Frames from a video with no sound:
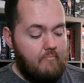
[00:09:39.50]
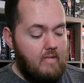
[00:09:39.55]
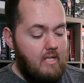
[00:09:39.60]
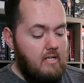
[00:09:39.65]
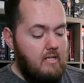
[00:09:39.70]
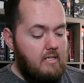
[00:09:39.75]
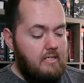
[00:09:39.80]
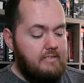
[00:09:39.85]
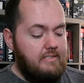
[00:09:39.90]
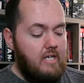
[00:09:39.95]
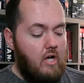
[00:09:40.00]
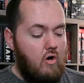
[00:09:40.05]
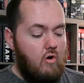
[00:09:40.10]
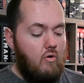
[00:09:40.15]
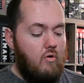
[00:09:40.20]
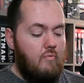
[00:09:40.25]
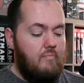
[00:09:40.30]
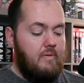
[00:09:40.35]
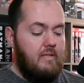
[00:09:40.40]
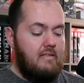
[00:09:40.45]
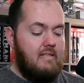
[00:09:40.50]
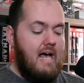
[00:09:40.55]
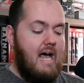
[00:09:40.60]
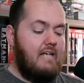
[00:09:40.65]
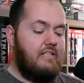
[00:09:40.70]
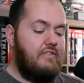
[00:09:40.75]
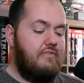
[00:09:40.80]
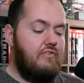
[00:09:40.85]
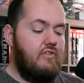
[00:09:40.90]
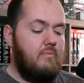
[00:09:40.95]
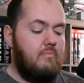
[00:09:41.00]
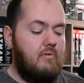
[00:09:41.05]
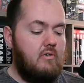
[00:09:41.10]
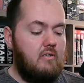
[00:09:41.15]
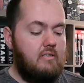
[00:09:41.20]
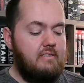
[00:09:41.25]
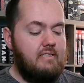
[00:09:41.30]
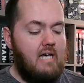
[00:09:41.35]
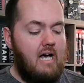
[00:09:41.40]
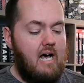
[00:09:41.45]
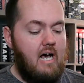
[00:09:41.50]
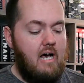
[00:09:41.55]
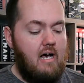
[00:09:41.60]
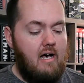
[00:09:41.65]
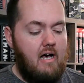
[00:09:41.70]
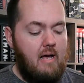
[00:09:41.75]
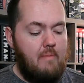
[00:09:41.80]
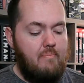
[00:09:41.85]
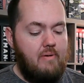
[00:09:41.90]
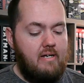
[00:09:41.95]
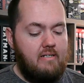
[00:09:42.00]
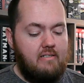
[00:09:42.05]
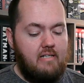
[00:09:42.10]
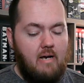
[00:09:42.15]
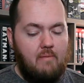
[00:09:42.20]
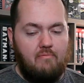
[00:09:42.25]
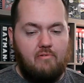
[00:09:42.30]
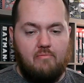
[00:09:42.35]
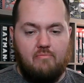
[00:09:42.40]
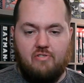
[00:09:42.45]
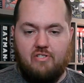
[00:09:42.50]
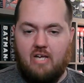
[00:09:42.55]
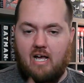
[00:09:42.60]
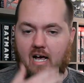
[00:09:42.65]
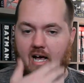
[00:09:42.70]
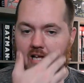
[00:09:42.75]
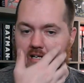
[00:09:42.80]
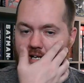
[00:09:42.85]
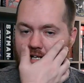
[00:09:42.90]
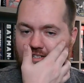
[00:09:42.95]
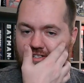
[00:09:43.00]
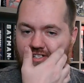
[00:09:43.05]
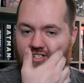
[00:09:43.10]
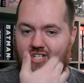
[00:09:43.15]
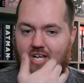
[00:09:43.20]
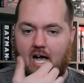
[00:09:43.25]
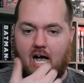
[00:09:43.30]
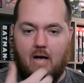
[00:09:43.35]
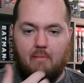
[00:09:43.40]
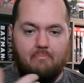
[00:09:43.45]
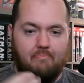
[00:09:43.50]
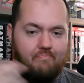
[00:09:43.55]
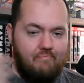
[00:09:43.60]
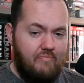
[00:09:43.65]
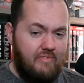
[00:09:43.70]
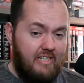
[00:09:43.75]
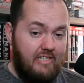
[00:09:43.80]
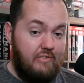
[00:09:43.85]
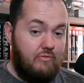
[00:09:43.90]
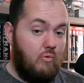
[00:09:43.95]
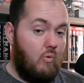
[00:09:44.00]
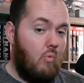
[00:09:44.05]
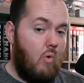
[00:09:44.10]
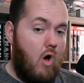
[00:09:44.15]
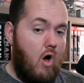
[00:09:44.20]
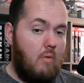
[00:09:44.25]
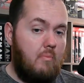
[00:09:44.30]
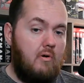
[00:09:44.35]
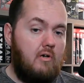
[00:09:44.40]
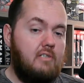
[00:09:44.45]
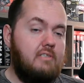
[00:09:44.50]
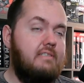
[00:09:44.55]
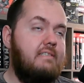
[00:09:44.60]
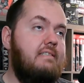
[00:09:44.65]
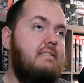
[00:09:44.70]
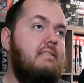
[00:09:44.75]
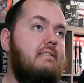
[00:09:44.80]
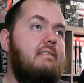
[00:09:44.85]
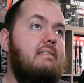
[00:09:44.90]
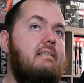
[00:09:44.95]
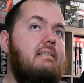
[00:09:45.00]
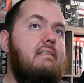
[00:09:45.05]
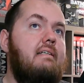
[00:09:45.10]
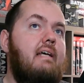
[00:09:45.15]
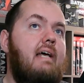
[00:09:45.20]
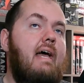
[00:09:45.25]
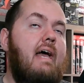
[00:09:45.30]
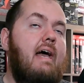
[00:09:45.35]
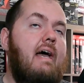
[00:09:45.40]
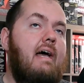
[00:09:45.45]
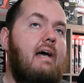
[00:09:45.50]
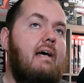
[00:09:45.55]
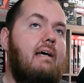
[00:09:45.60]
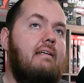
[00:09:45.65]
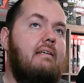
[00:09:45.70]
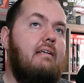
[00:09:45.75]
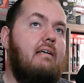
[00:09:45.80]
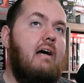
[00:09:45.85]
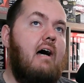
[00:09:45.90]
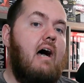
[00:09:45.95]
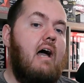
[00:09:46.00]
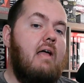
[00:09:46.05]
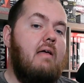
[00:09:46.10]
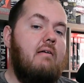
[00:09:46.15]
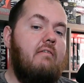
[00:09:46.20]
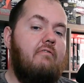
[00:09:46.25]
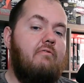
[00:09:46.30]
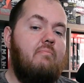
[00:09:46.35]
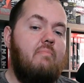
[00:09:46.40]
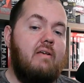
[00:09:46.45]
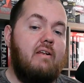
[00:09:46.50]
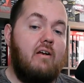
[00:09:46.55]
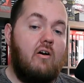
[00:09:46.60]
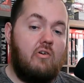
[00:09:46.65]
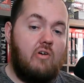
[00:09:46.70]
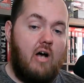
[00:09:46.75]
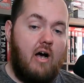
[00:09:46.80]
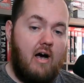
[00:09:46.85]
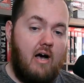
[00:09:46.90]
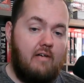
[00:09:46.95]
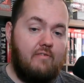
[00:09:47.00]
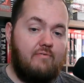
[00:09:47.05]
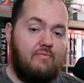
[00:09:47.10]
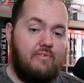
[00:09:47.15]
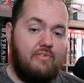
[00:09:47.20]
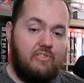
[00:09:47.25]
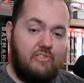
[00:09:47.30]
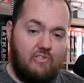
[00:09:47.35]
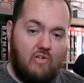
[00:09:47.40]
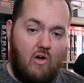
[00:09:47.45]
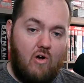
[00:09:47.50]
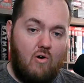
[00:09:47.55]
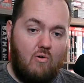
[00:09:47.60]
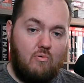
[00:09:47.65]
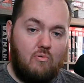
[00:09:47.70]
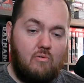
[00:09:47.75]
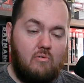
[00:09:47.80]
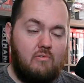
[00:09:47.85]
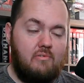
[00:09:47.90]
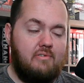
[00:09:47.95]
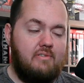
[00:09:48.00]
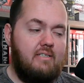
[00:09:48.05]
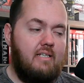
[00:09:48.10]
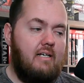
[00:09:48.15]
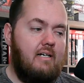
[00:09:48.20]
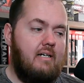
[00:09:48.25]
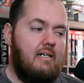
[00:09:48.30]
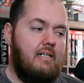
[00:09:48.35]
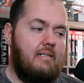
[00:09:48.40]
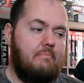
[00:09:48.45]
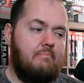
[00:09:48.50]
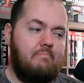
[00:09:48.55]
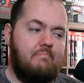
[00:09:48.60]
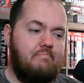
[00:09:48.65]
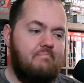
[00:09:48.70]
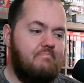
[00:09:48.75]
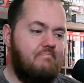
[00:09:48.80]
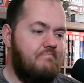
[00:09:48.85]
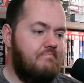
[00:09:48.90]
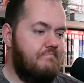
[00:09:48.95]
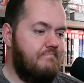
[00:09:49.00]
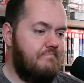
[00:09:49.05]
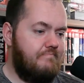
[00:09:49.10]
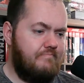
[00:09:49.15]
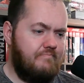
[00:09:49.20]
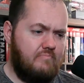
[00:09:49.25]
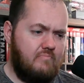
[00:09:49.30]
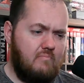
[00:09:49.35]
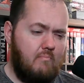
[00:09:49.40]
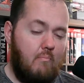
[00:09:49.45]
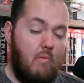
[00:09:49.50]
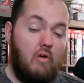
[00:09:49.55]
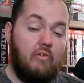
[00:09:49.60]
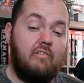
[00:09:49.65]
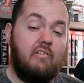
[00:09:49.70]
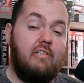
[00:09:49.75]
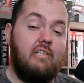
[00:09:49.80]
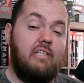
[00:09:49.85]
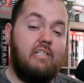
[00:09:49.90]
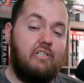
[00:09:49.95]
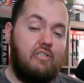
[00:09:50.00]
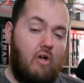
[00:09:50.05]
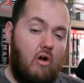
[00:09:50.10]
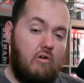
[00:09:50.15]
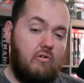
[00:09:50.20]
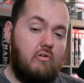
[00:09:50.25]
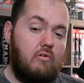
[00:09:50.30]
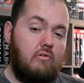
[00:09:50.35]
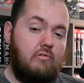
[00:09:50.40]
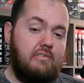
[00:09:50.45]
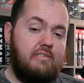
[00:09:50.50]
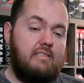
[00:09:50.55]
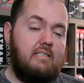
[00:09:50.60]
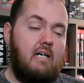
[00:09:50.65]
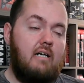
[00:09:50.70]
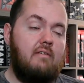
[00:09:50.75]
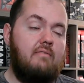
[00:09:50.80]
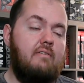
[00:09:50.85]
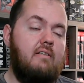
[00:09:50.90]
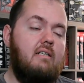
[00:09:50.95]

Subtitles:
So the last few books I picked up from John at his shop. These were wall books, and I've been on a hunt for Star Wars. Mostly the Dark Horse stuff.